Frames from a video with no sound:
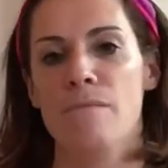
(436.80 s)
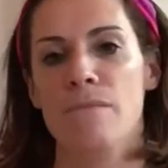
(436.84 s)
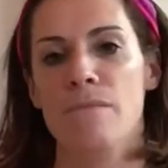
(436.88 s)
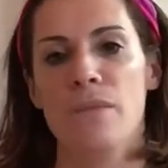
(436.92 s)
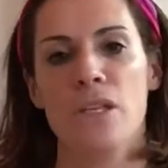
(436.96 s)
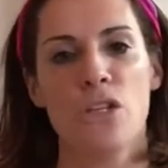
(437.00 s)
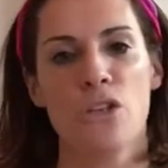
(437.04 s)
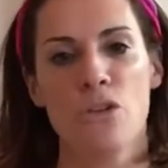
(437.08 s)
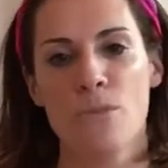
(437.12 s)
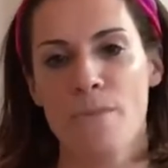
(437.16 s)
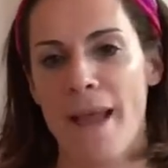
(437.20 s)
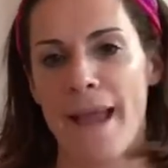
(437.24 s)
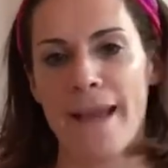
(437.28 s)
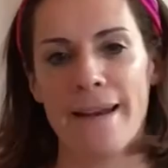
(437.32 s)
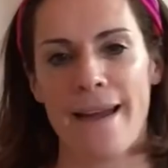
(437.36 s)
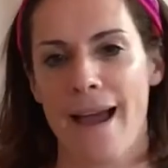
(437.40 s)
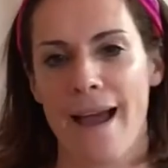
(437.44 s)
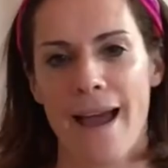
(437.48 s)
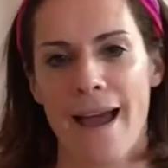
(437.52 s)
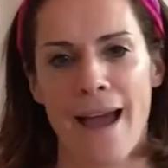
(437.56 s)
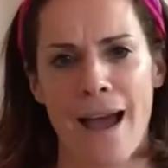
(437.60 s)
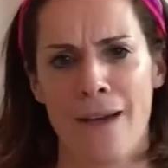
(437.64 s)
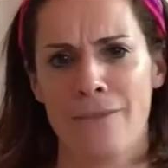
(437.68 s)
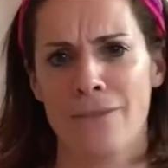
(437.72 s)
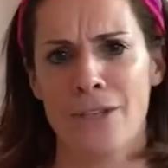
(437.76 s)
You may
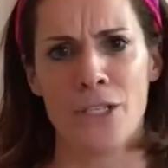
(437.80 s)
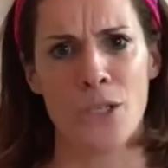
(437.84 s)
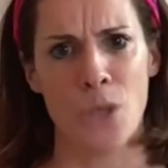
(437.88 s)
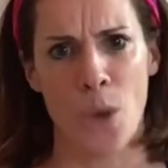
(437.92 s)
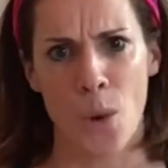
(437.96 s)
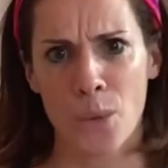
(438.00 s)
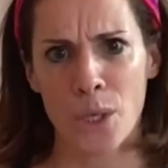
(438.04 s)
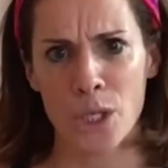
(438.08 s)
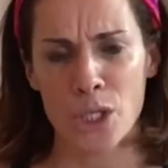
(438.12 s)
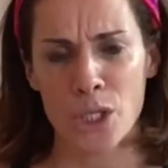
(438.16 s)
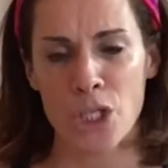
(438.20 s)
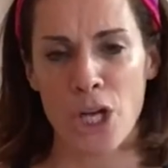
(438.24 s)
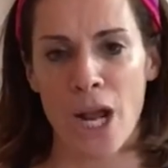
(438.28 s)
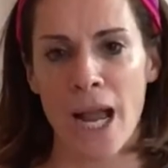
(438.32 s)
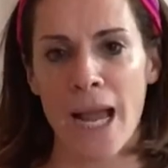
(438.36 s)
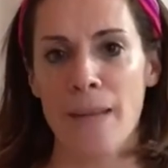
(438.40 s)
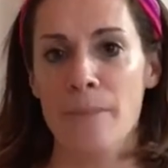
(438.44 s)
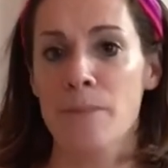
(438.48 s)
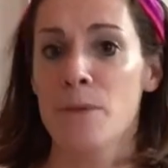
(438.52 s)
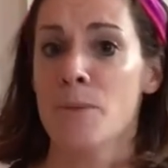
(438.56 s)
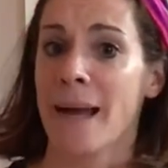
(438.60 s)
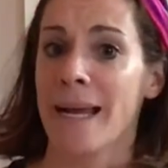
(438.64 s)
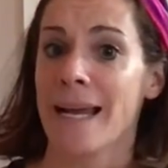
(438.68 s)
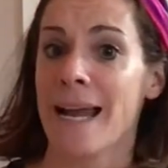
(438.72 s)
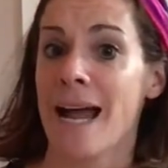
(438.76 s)
not have a yoga
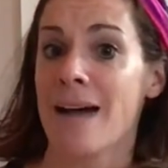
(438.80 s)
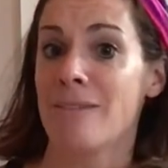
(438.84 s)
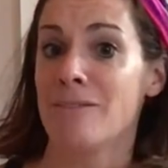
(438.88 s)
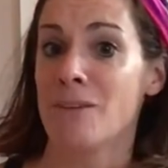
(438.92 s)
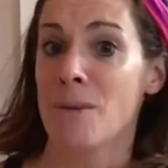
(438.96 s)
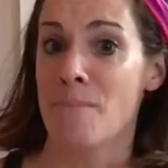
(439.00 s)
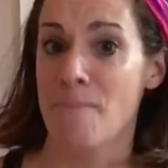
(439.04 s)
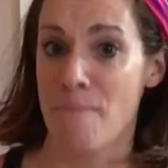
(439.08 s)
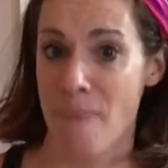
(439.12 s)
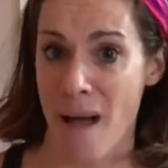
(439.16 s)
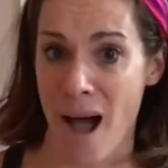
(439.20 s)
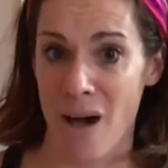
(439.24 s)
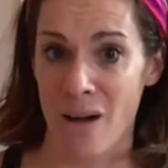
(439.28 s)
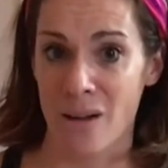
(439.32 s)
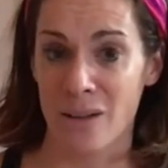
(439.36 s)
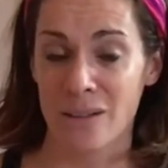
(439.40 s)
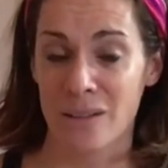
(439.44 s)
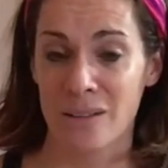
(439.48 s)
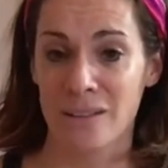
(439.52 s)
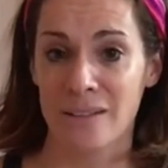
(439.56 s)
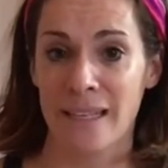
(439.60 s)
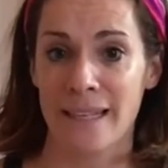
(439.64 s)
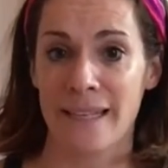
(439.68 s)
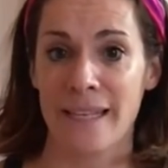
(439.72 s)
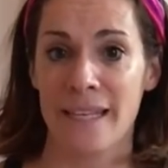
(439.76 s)
chime. You might have a
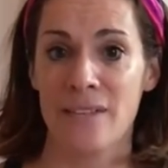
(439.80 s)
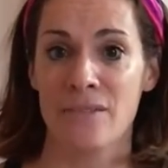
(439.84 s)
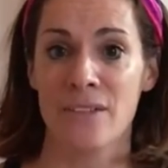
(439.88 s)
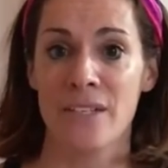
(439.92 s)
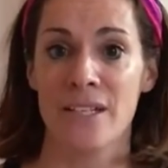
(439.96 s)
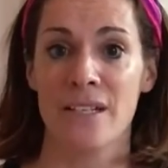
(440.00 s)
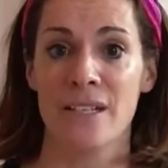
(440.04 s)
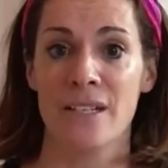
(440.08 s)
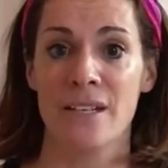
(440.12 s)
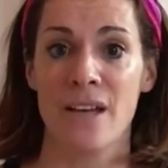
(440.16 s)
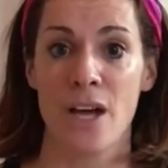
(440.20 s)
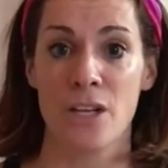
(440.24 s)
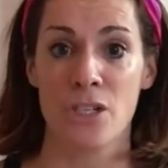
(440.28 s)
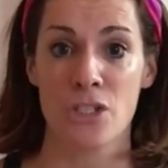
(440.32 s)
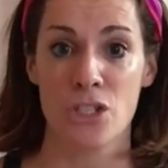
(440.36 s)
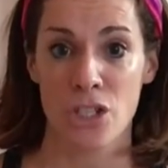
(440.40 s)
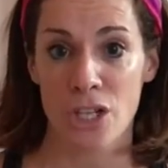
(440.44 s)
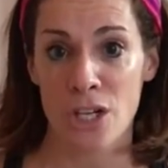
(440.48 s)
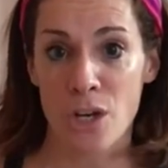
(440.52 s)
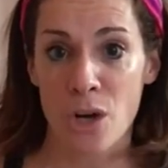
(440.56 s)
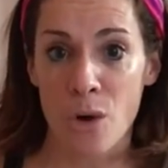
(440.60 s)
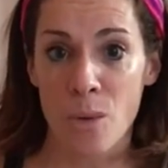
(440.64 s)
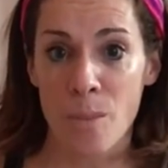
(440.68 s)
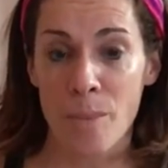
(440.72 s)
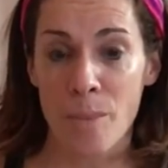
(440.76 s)
bell, like even a
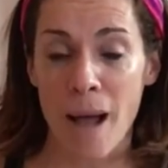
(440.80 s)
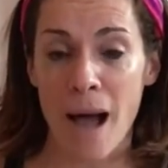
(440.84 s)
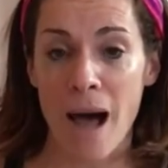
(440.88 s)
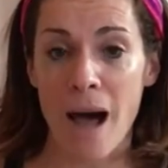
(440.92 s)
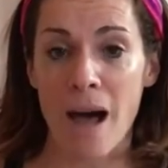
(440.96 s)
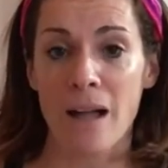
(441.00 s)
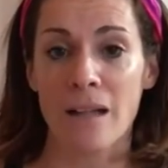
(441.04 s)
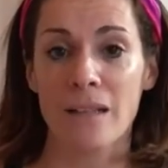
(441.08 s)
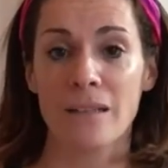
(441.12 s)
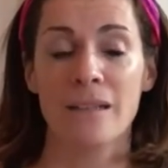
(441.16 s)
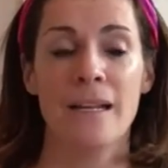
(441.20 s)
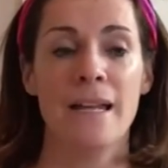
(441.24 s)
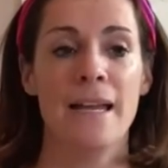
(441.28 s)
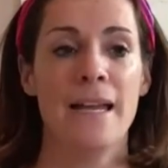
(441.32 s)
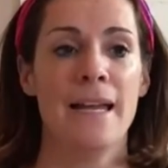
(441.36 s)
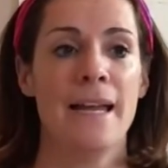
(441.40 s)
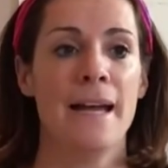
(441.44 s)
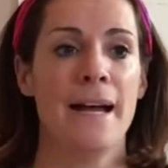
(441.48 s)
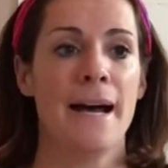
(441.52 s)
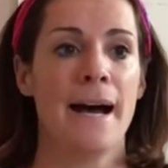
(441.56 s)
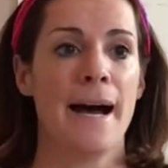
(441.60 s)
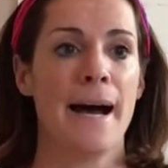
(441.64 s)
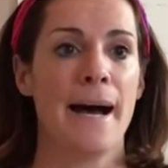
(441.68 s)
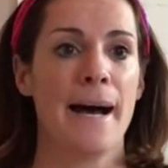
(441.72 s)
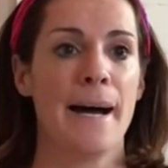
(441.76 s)
jingle bell
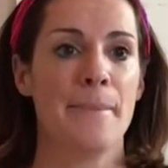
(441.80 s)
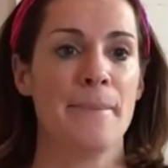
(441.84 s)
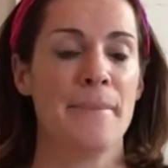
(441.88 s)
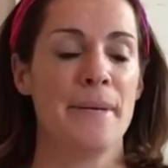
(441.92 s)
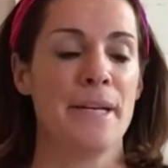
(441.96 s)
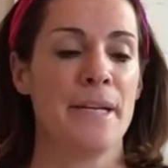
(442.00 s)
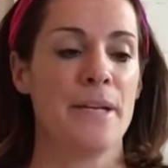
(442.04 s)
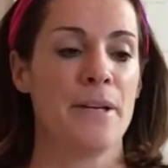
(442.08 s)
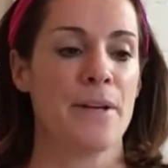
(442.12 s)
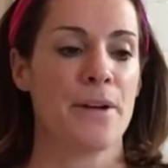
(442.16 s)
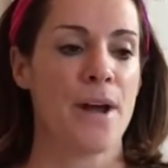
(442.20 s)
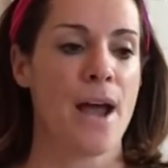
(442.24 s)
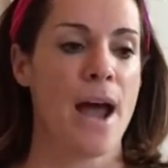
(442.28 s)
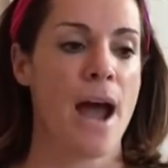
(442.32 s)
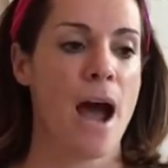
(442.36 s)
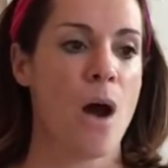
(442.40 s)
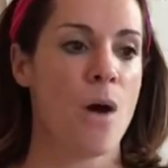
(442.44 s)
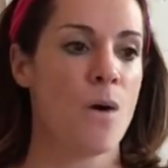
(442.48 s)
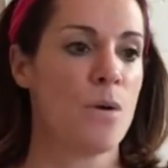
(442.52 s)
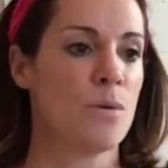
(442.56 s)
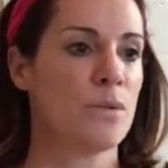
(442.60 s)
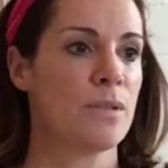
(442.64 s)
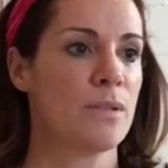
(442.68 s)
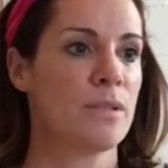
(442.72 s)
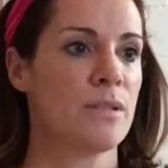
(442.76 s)
in your
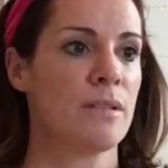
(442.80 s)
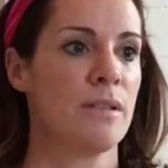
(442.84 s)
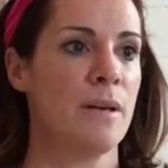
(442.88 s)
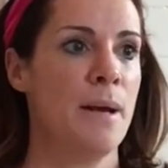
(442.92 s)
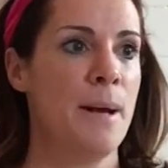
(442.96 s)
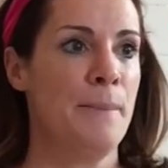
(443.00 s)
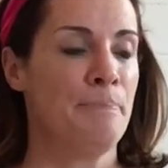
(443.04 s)
house.